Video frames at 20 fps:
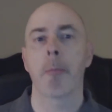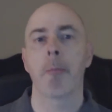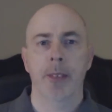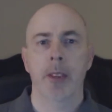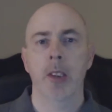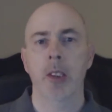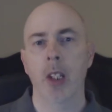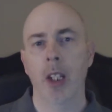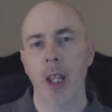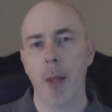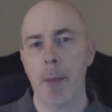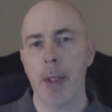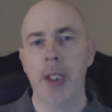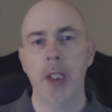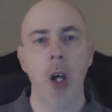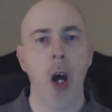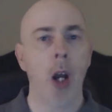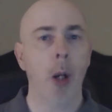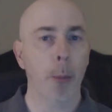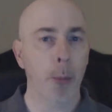So let me
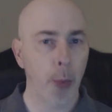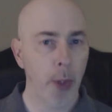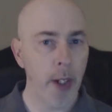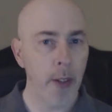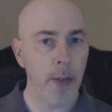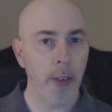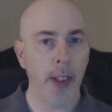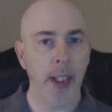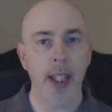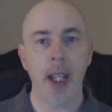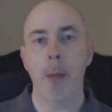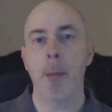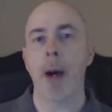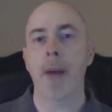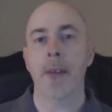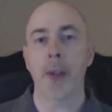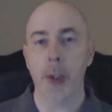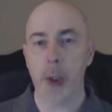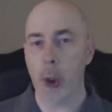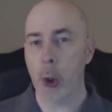talk briefly about
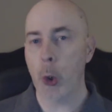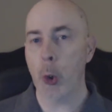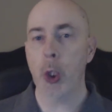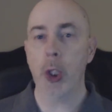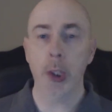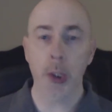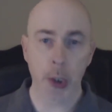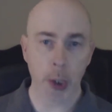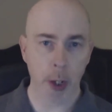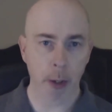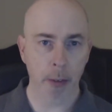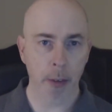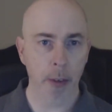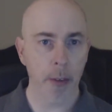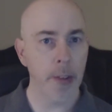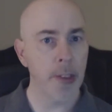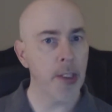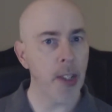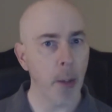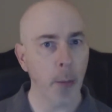the two conservative
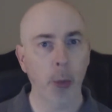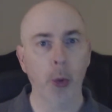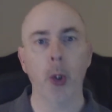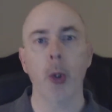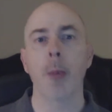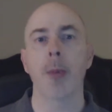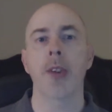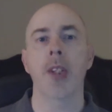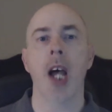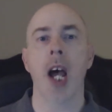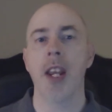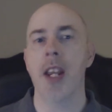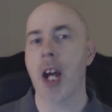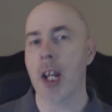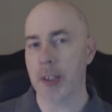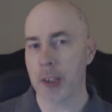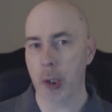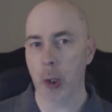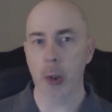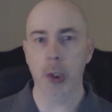subgroups I
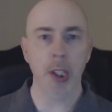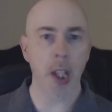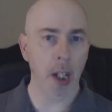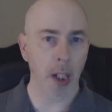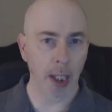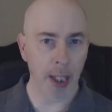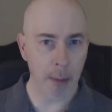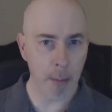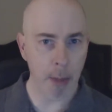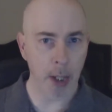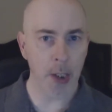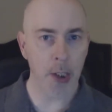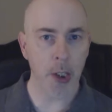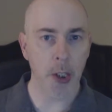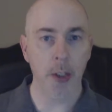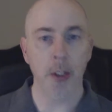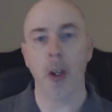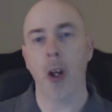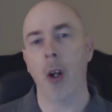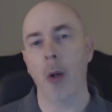not so subtly
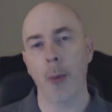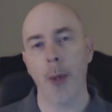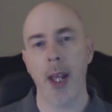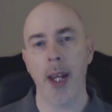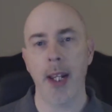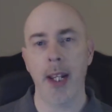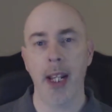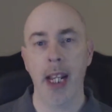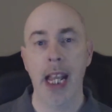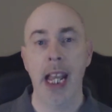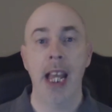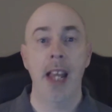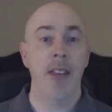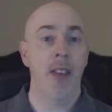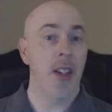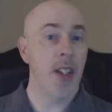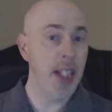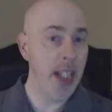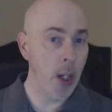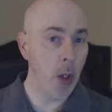mentioned already,
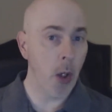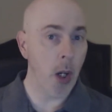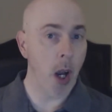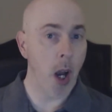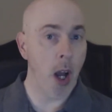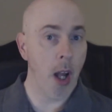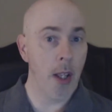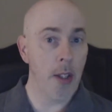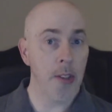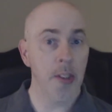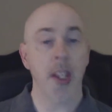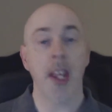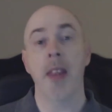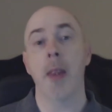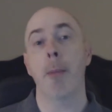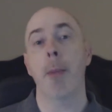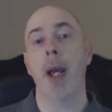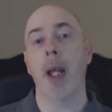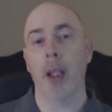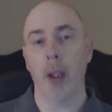the neocons and the
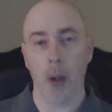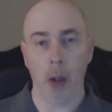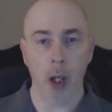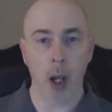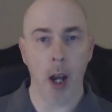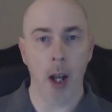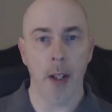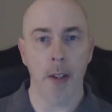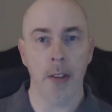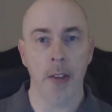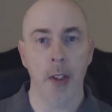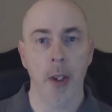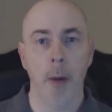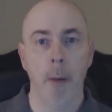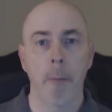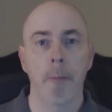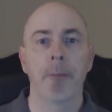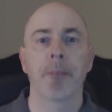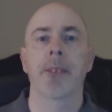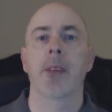paleocons,
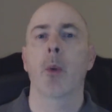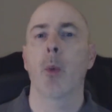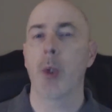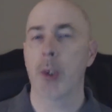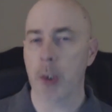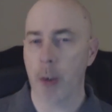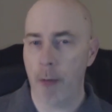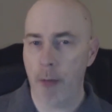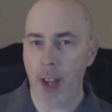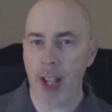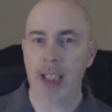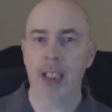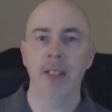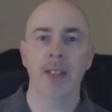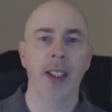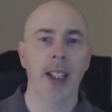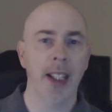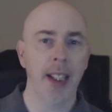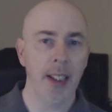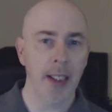which
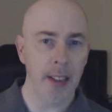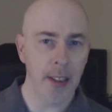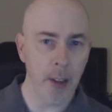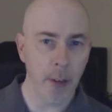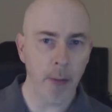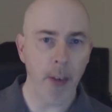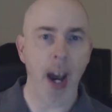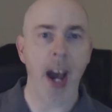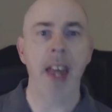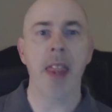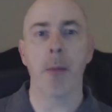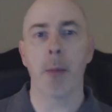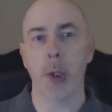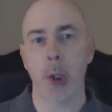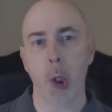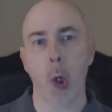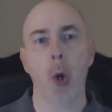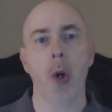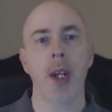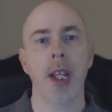effectively define the
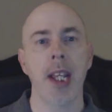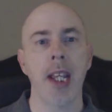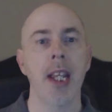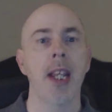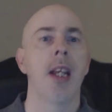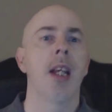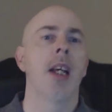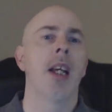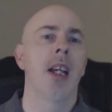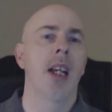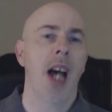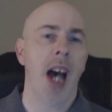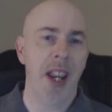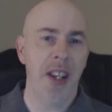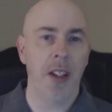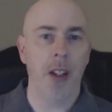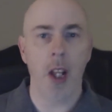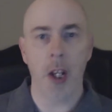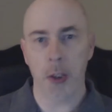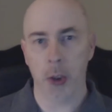majority
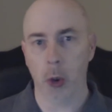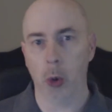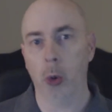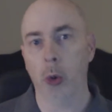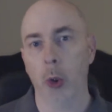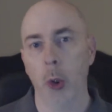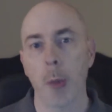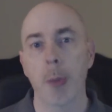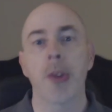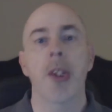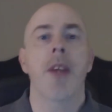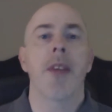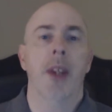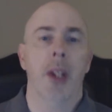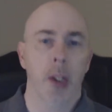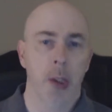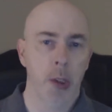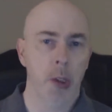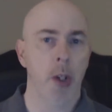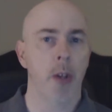ideological groups in the
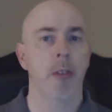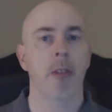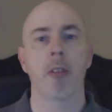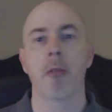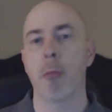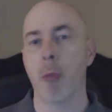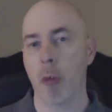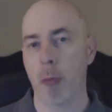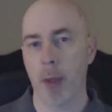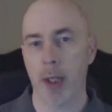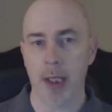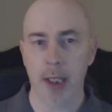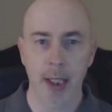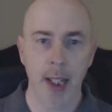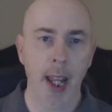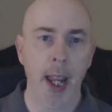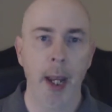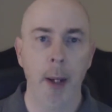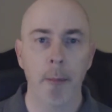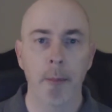conservative movement
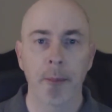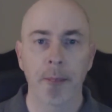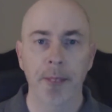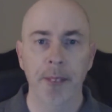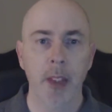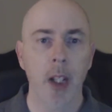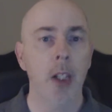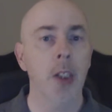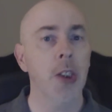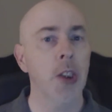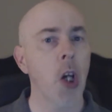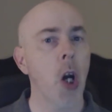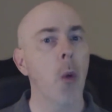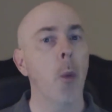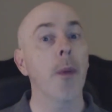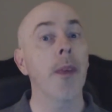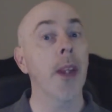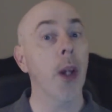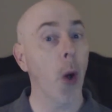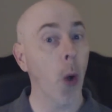today. I'll start
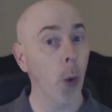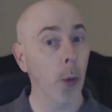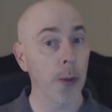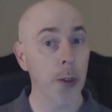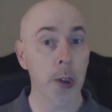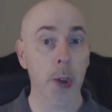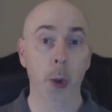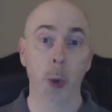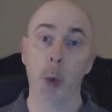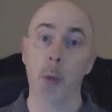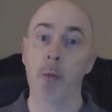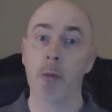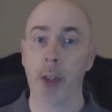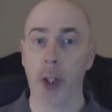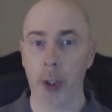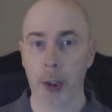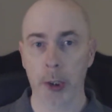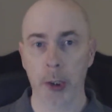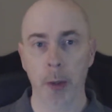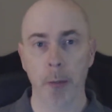with the oldest group
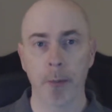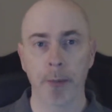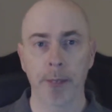first.